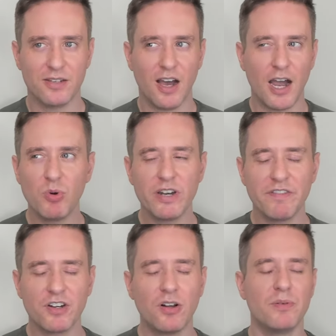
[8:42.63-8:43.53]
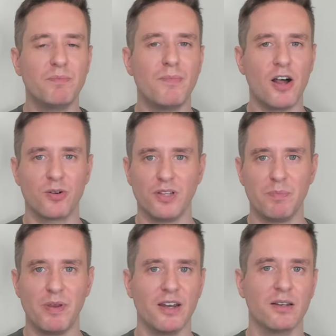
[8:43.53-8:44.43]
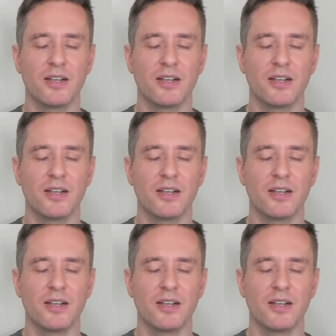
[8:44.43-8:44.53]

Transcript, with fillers: I wouldn't even call it moderately peated.